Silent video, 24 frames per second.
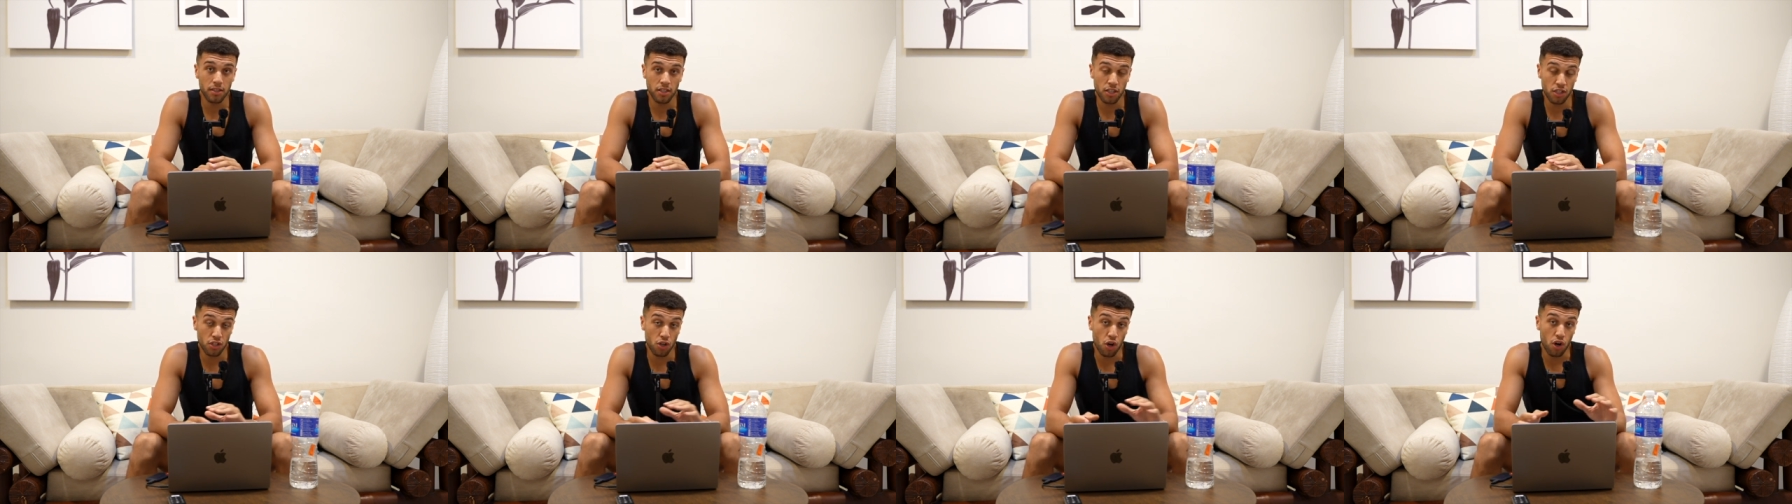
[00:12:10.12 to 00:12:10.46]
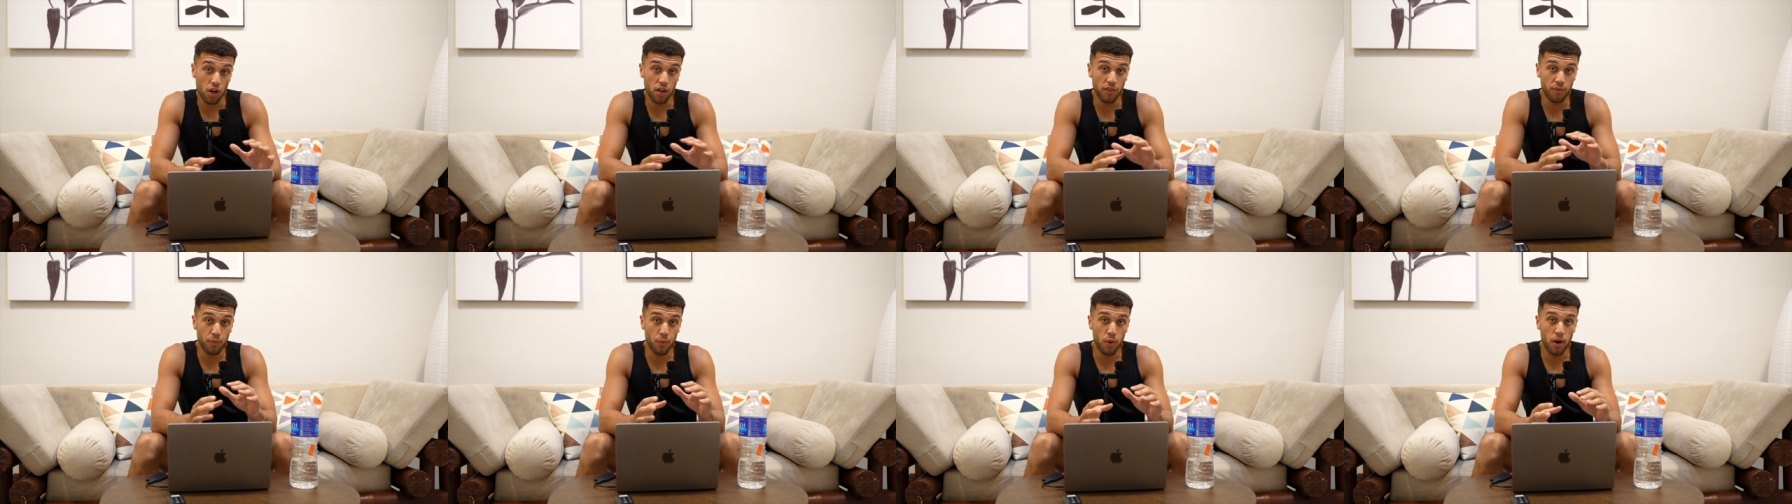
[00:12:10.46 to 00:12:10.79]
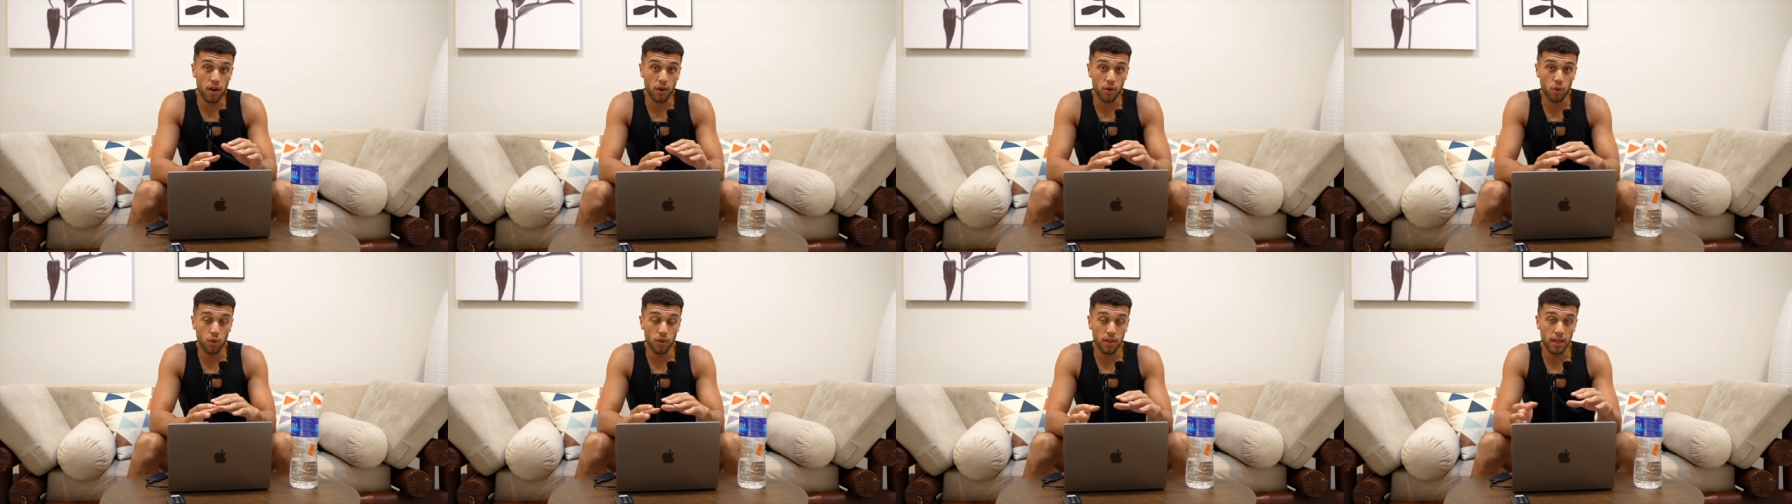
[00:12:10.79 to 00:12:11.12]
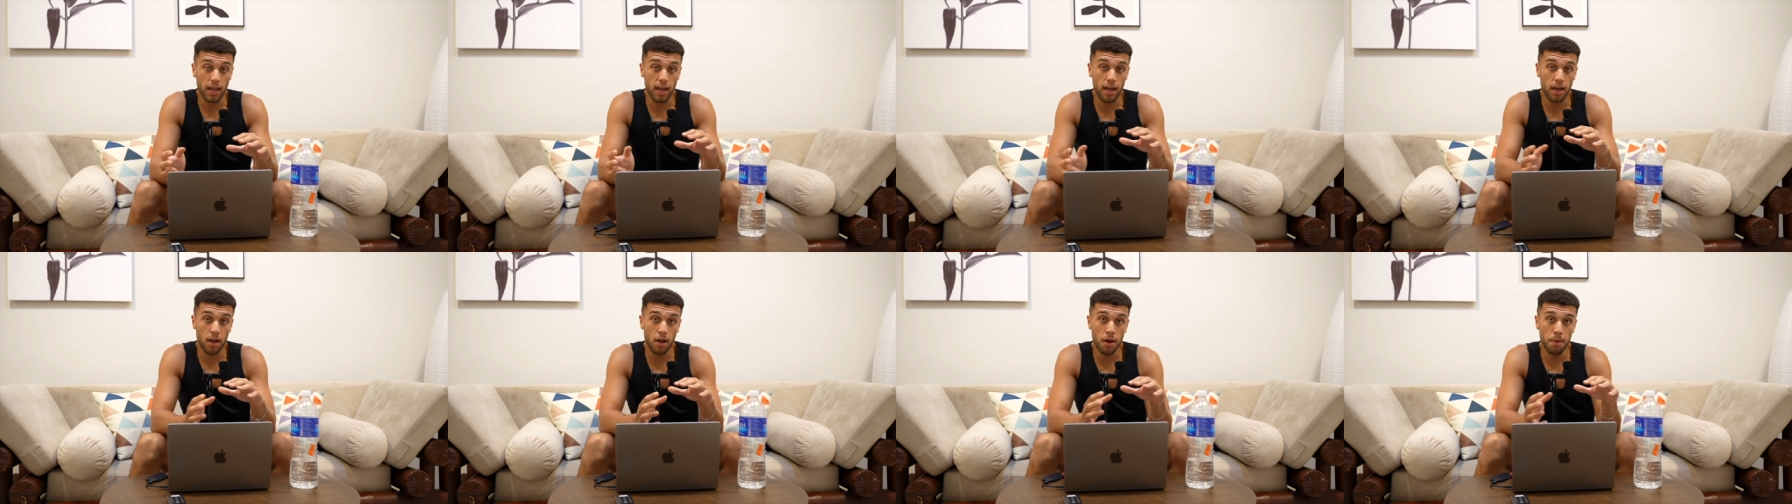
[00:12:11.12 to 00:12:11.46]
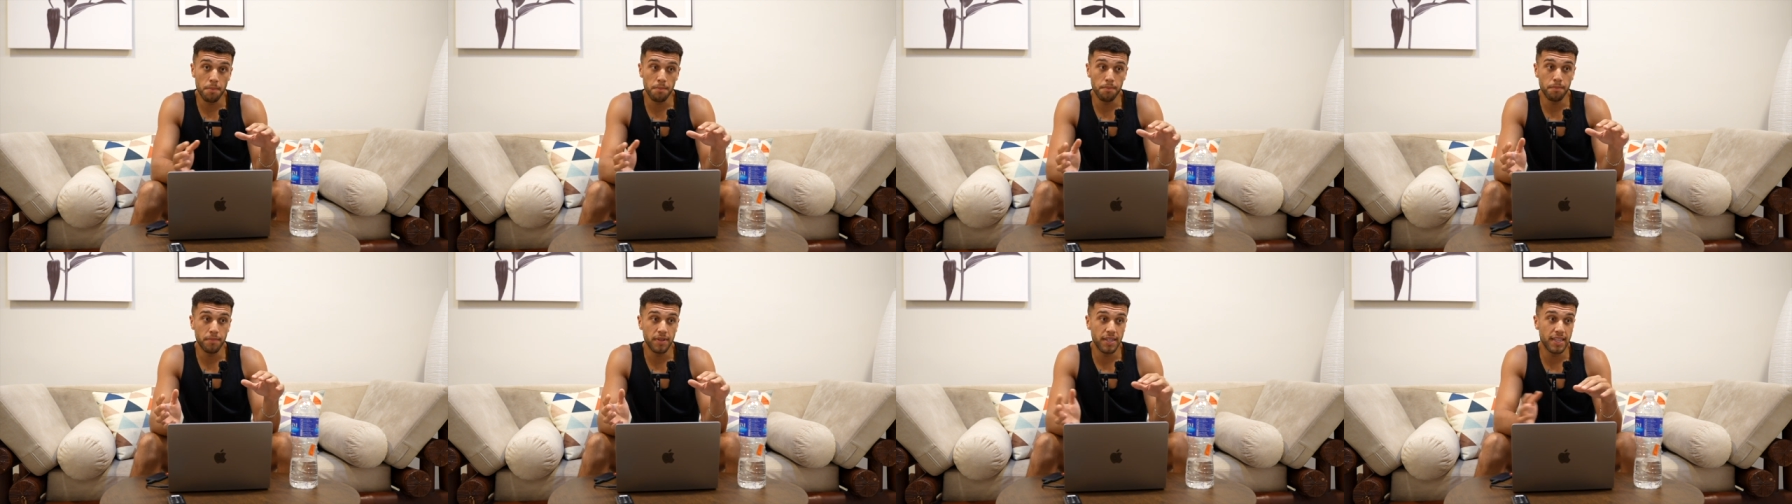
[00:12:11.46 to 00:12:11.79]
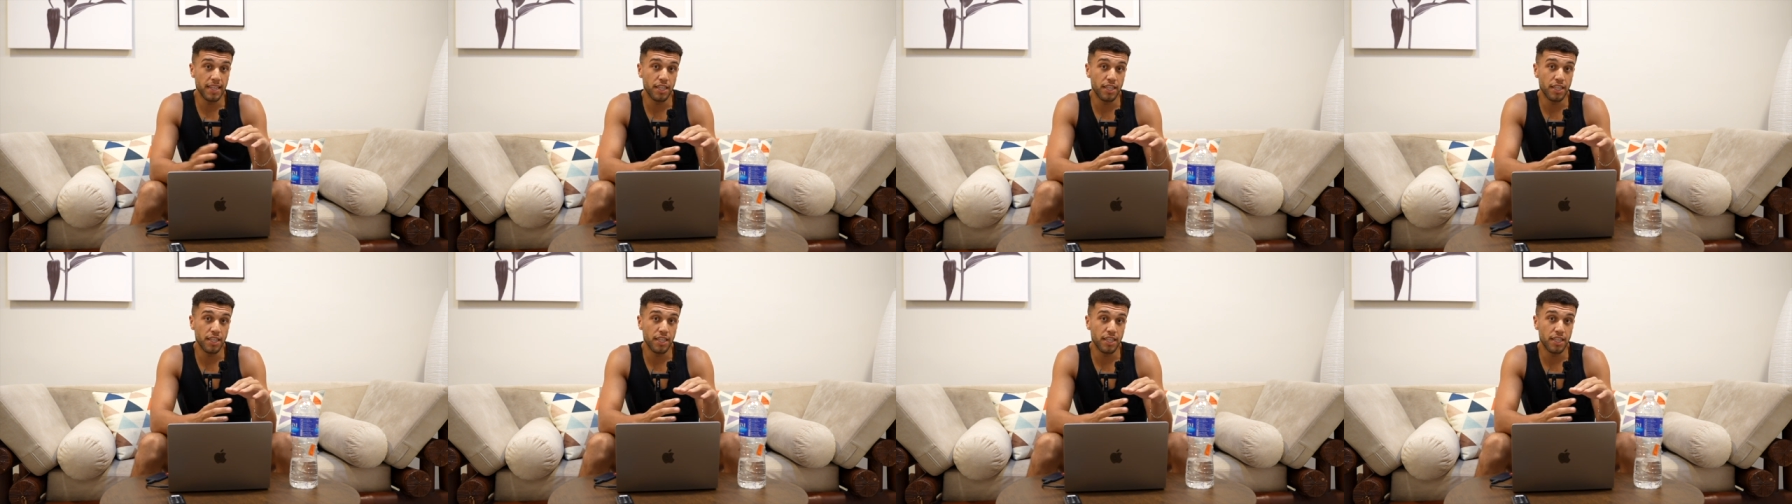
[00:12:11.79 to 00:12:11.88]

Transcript: style of work or their um,